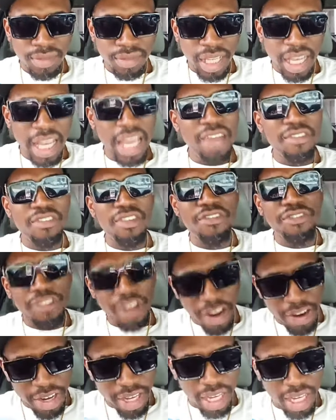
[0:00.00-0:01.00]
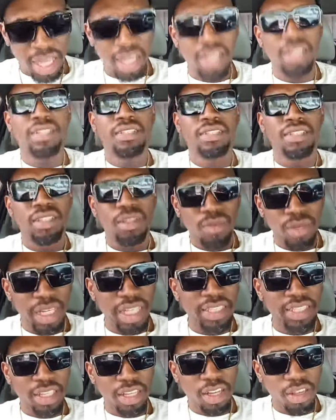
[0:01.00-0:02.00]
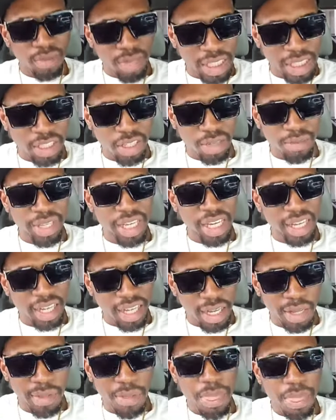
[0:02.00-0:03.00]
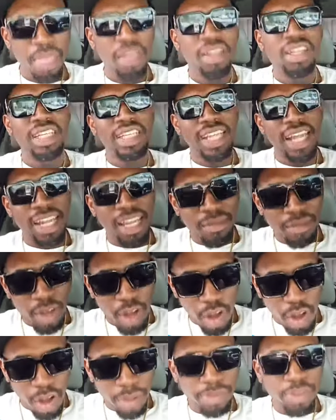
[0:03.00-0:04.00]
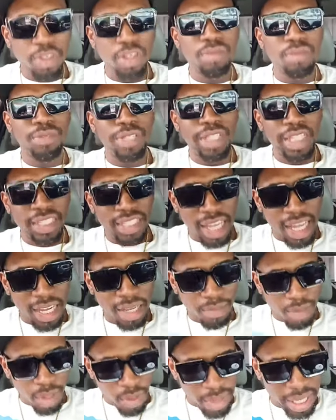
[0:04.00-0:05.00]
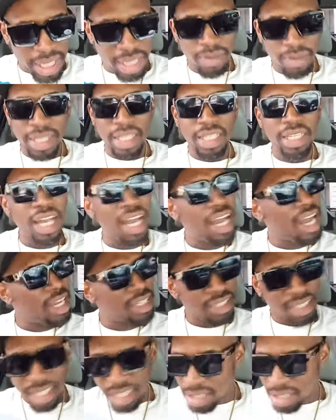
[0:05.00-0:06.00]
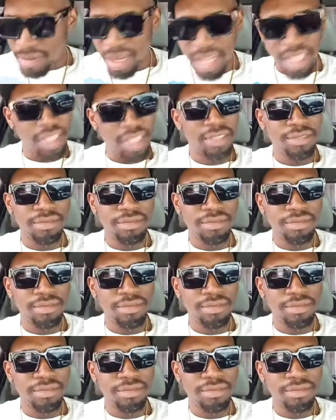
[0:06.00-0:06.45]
Every foreigner, where you see come at Jamaica. Either them go uptown Mondays or them go weddy weddy. Ask anybody.